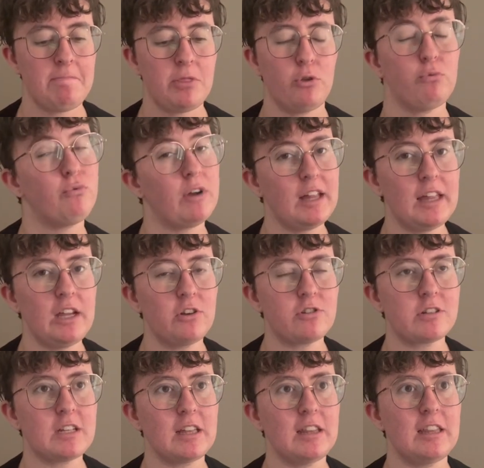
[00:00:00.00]
Really
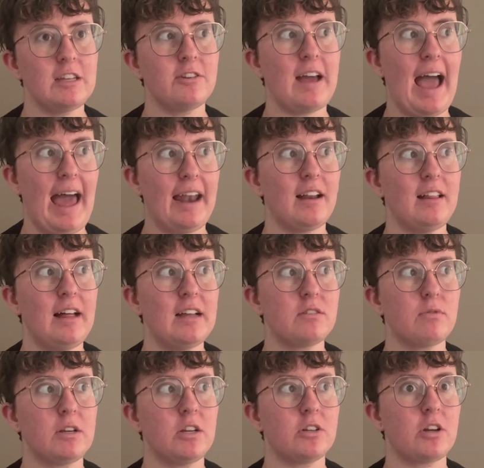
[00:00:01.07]
interesting thing to analyze
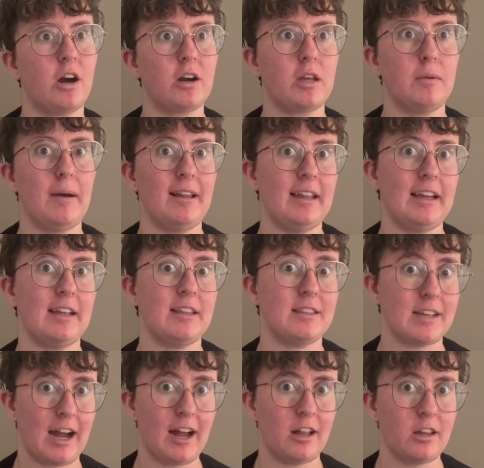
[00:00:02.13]
when you're talking about like
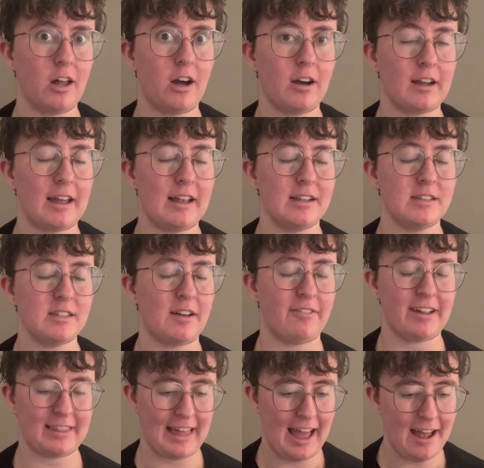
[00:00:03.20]
dialogue and stuff
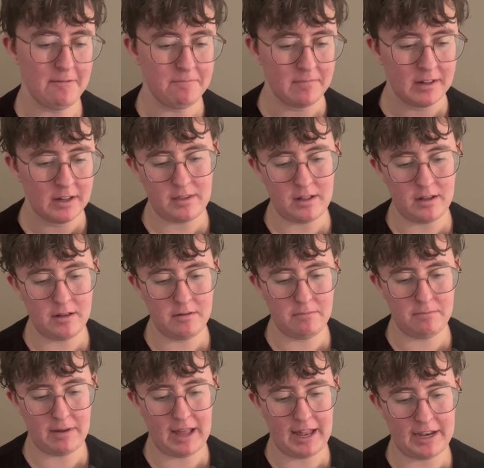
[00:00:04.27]
like that.
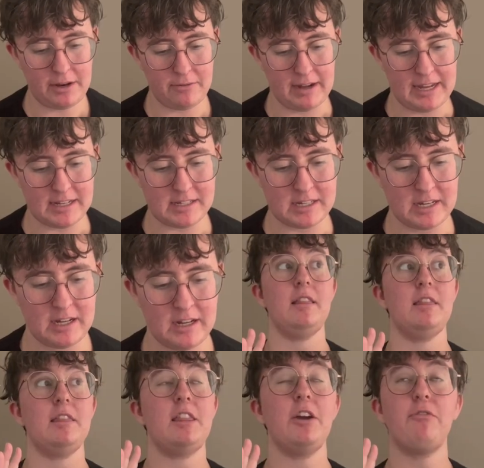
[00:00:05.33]
But anyways,
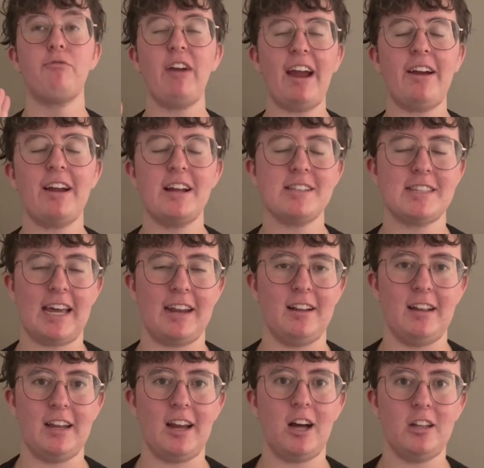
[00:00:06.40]
they're very
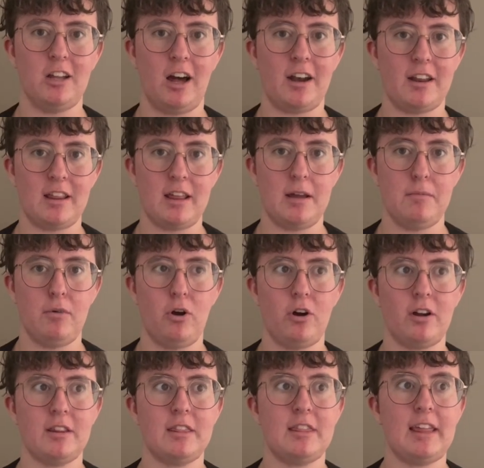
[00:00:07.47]
unsettling, a lot of them,
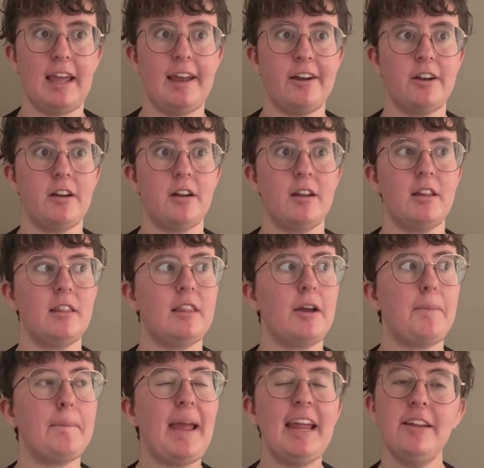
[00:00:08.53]
or they're
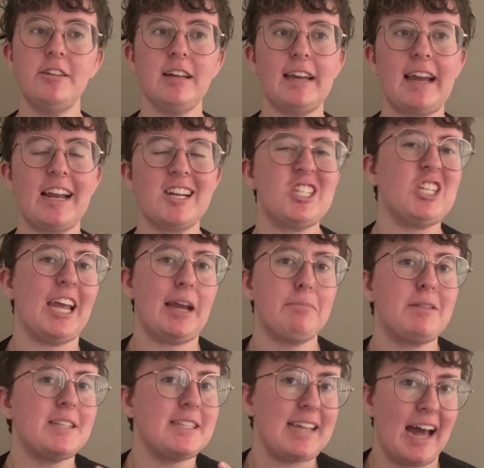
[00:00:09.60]
made to like kind of shake up
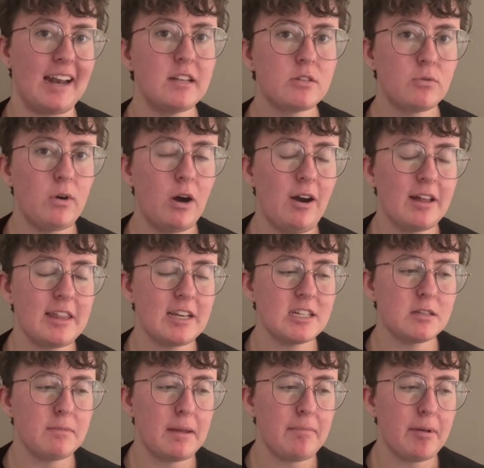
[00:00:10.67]
the status quo, I think
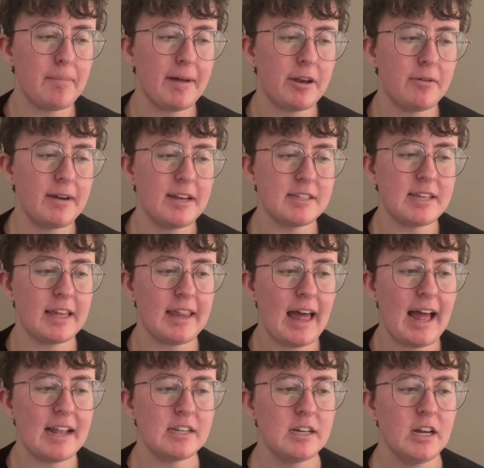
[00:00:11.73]
is maybe a better way to say that,